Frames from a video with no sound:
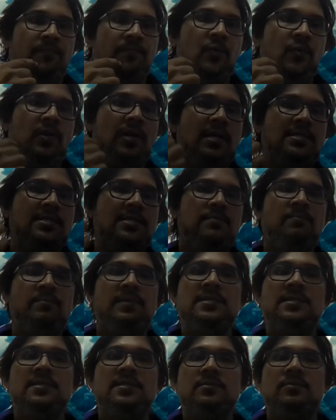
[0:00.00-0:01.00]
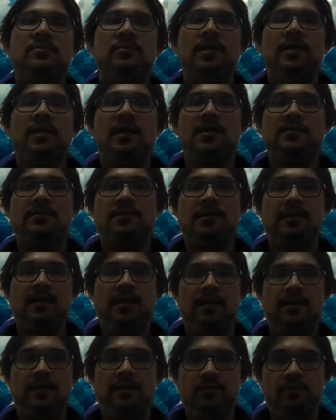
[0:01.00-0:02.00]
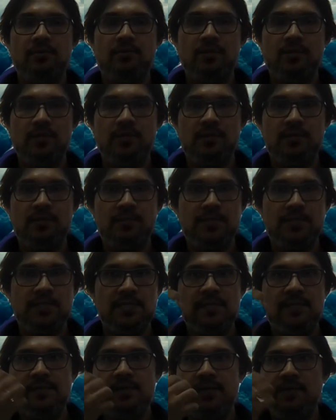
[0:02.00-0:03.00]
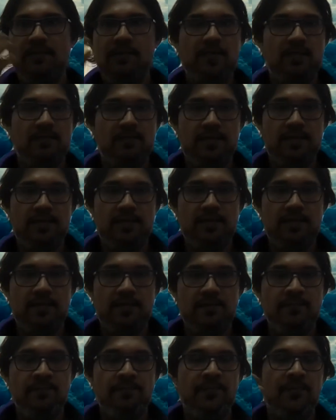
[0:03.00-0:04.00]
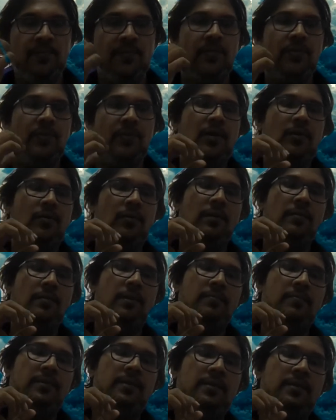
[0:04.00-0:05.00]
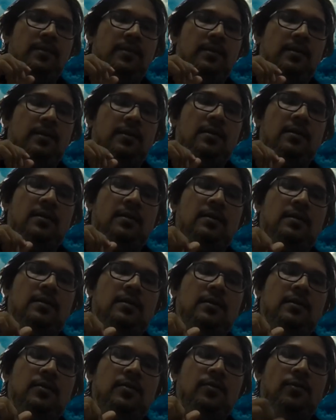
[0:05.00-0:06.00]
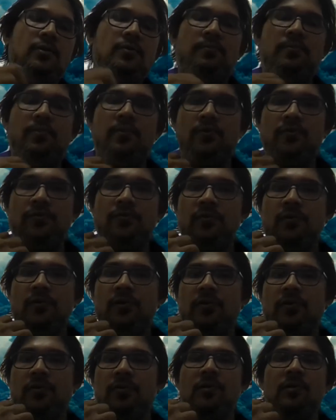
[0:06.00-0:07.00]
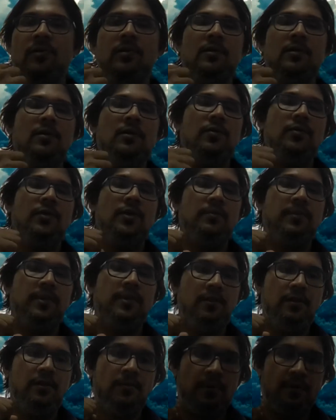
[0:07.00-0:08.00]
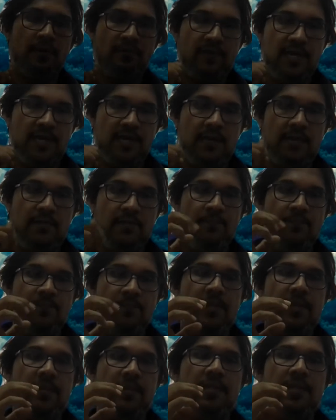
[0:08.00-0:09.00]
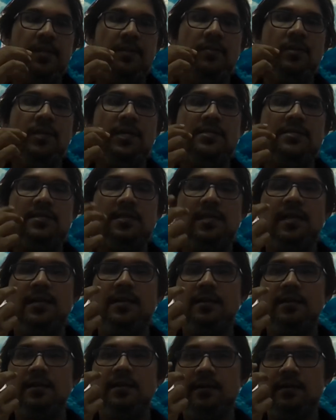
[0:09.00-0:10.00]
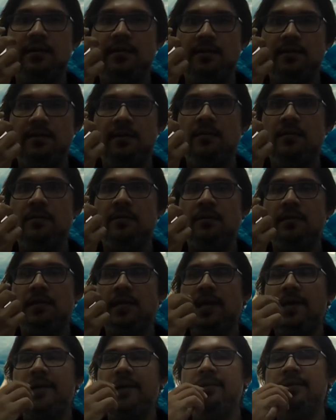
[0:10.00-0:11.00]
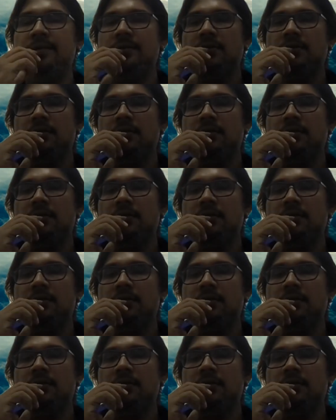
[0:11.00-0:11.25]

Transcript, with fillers: you can't simply just go and ask the client to do your project. They will never give it. So you have to come up with uh, your own portfolio, you build your profile, and then you can select uh, a, a client.